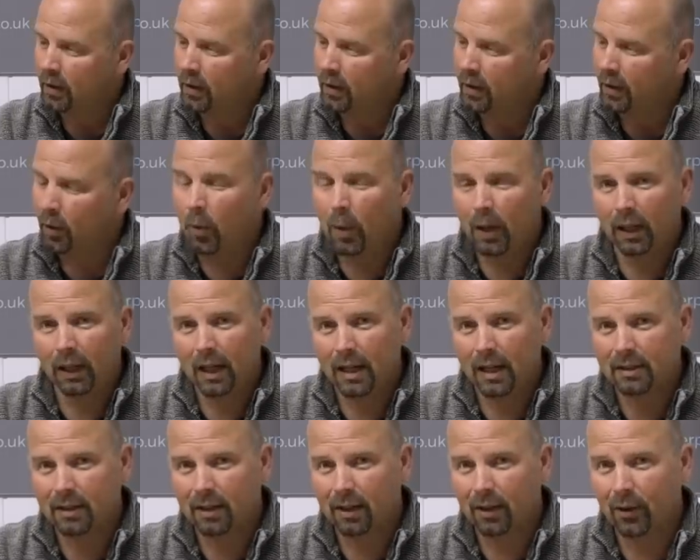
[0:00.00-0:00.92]
They will
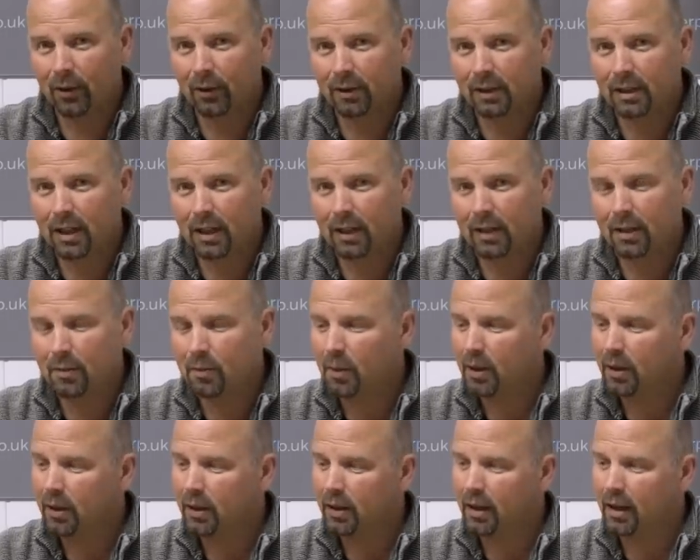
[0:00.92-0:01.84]
last a long
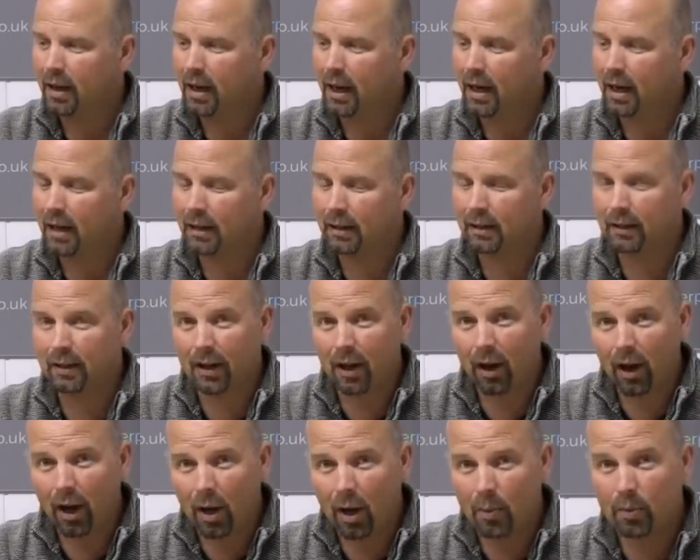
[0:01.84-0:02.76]
time and they
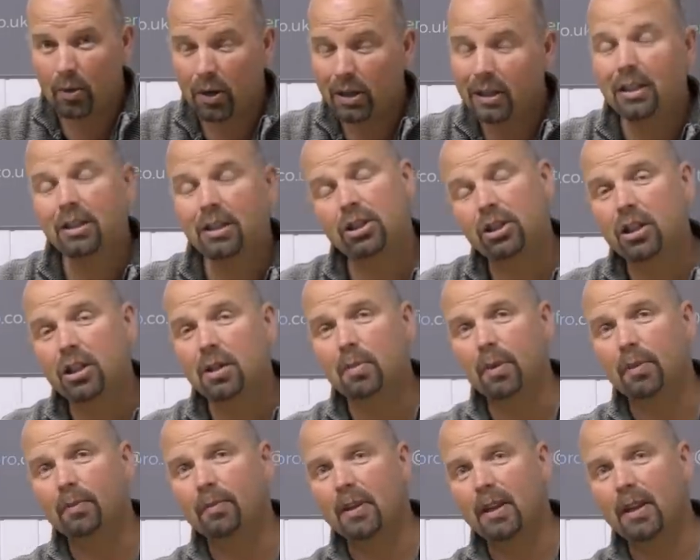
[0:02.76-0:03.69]
are pretty cheap
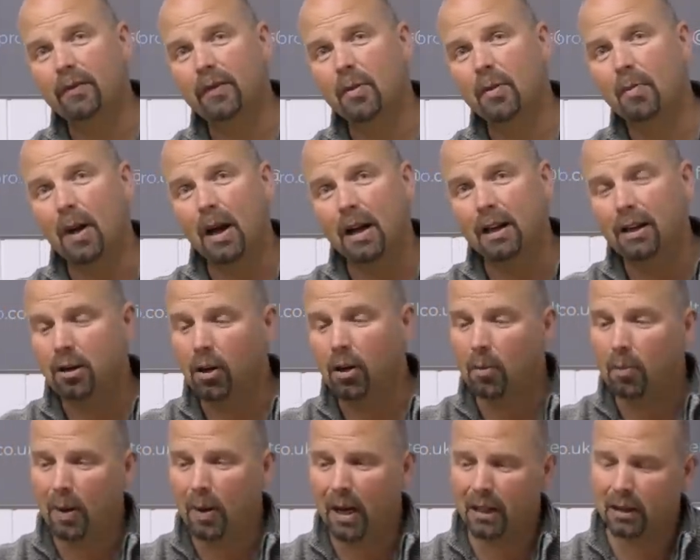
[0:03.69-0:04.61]
if you buy
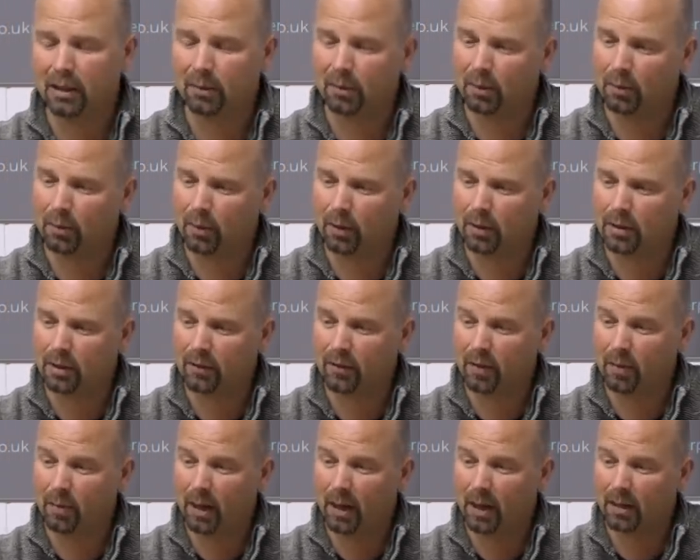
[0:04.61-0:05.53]
compatible ones. If
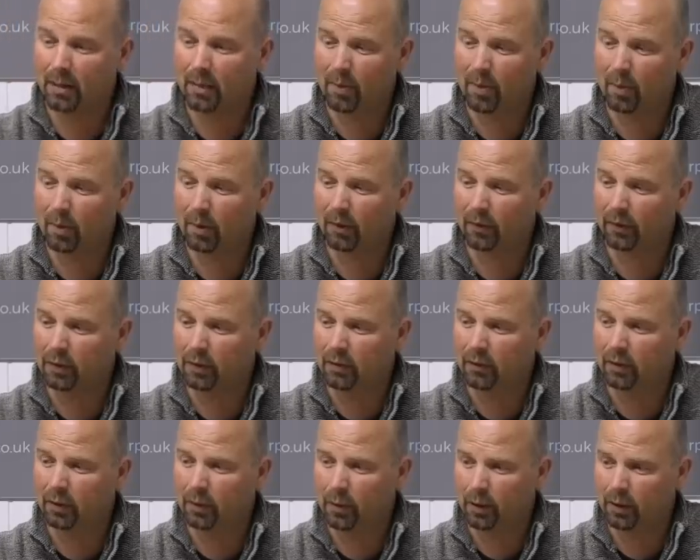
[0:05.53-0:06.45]
you buy the proper
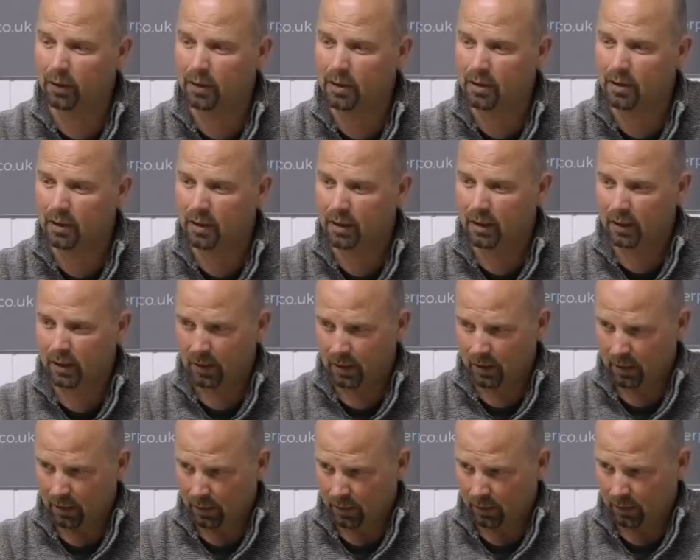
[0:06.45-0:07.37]
fluval ones,
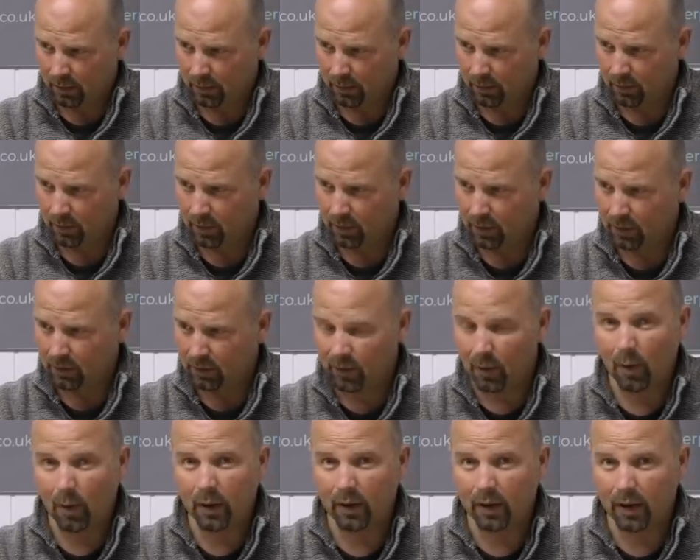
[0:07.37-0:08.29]
really
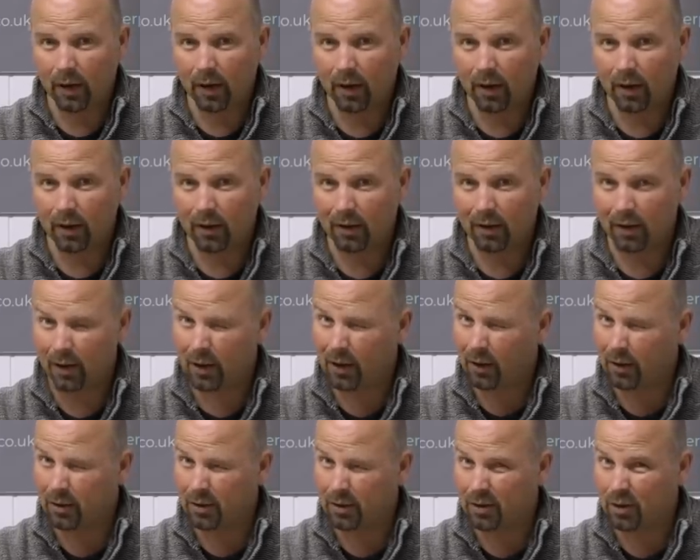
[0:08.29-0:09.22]
for what they are, they
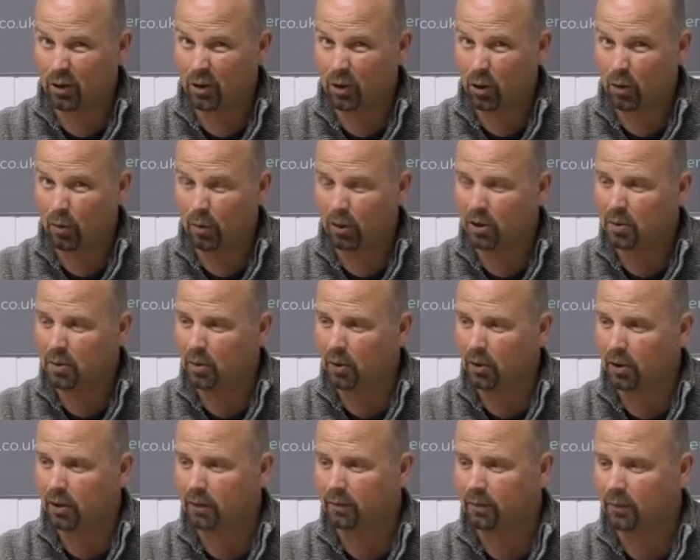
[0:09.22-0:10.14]
cost too much
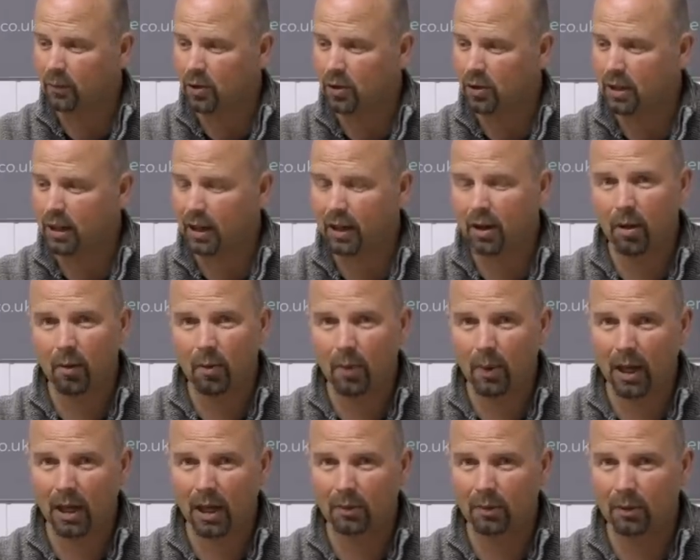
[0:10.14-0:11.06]
money. Just get
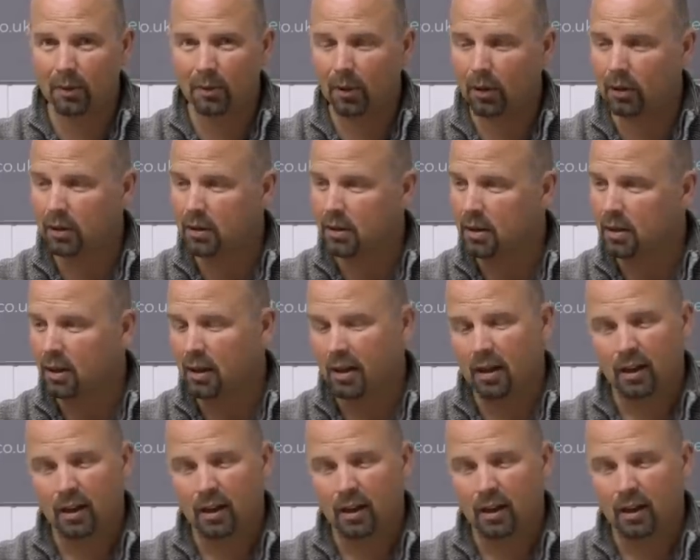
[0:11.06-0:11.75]
compatible ones.